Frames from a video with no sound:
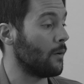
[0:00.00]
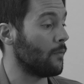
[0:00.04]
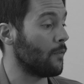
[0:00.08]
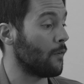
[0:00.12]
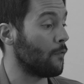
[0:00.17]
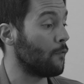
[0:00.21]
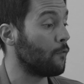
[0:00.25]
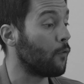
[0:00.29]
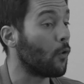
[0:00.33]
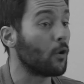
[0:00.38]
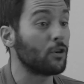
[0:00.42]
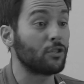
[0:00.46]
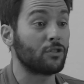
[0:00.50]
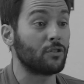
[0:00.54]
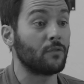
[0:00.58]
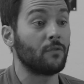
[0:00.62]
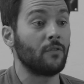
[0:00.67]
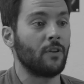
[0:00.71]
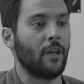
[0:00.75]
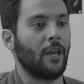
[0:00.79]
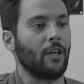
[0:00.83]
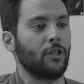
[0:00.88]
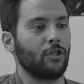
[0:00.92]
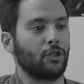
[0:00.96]
force
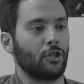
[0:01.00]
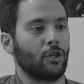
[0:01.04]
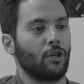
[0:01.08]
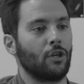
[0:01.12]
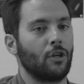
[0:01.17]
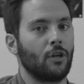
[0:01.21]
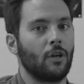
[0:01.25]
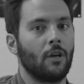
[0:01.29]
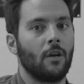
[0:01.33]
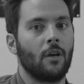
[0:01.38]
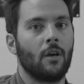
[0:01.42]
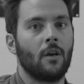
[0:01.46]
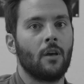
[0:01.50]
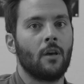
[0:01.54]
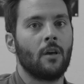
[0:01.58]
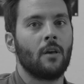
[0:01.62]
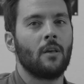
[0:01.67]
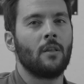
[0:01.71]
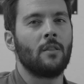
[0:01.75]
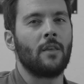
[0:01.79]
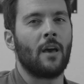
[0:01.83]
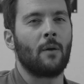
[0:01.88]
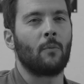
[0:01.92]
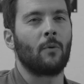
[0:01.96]
of nature.
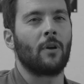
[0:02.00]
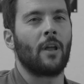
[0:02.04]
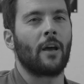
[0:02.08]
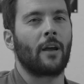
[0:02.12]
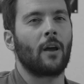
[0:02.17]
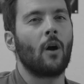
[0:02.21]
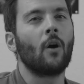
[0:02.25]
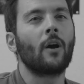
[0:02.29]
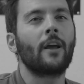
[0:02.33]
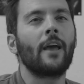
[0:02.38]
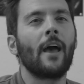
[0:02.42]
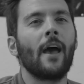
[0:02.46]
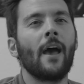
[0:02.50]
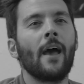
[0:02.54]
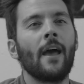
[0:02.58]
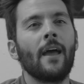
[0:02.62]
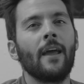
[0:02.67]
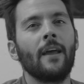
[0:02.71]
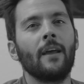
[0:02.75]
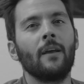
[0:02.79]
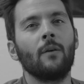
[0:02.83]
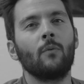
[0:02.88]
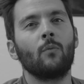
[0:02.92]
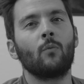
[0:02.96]
Then we're like,
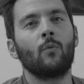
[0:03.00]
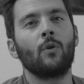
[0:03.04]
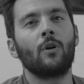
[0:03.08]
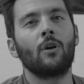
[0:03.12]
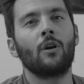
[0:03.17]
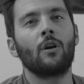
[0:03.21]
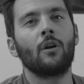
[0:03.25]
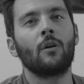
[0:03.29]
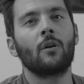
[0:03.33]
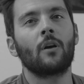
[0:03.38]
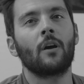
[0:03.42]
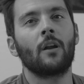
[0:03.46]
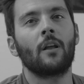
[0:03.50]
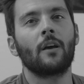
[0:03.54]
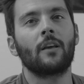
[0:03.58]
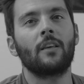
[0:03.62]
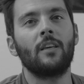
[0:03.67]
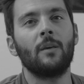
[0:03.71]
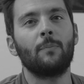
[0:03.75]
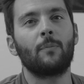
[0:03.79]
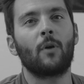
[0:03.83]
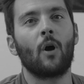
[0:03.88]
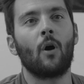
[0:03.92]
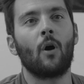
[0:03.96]
okay, we're gonna
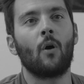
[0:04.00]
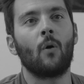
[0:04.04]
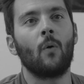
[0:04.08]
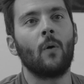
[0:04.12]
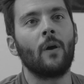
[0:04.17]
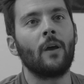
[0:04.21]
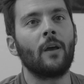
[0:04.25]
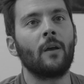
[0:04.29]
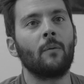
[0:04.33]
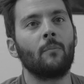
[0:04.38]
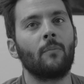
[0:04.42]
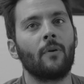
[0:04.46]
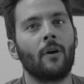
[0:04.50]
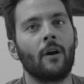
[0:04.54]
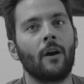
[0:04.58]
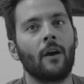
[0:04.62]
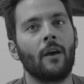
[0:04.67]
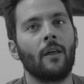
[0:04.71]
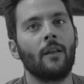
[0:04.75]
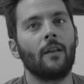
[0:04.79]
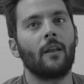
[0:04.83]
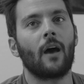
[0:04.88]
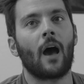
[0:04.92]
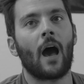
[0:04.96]
keep going,
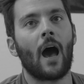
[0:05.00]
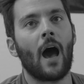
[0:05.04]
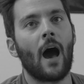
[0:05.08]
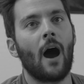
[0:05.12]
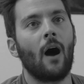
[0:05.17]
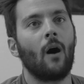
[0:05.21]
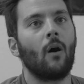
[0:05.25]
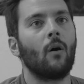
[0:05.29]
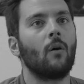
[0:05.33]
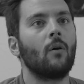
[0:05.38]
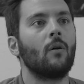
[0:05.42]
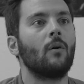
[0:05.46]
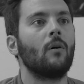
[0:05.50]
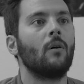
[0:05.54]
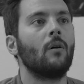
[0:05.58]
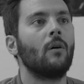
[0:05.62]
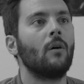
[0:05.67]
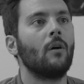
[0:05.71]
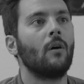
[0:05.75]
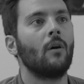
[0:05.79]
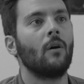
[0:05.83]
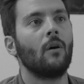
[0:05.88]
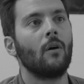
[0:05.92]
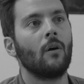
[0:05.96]
but how?
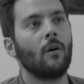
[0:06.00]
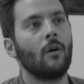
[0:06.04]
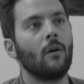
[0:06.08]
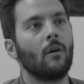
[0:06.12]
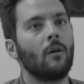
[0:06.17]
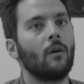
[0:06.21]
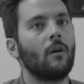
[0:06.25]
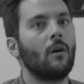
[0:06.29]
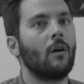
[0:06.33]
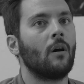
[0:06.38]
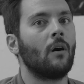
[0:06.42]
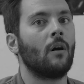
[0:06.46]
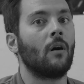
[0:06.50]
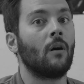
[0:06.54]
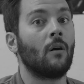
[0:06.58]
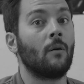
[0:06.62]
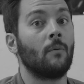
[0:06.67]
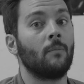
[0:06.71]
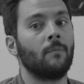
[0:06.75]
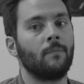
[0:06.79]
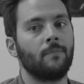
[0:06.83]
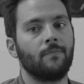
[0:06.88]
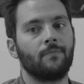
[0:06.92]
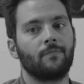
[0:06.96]

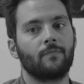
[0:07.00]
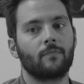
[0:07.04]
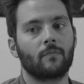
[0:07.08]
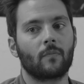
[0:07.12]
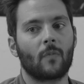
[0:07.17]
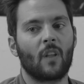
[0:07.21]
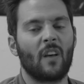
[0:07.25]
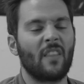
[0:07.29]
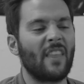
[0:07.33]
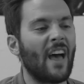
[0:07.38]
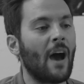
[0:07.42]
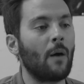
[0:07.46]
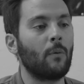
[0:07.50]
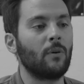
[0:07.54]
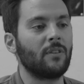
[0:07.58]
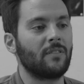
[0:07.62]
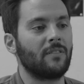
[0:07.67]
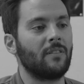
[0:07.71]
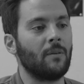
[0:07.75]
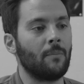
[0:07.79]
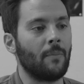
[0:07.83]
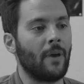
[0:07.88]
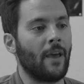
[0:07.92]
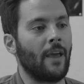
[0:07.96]
That was
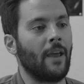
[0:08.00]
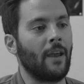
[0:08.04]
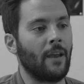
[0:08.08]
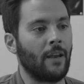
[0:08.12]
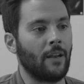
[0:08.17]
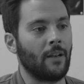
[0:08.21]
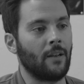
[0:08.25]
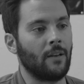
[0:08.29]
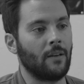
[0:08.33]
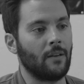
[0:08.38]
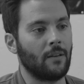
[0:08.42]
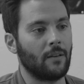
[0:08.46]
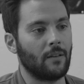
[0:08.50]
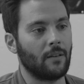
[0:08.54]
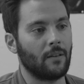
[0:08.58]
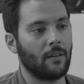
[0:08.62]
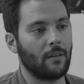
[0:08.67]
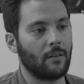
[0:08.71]
the main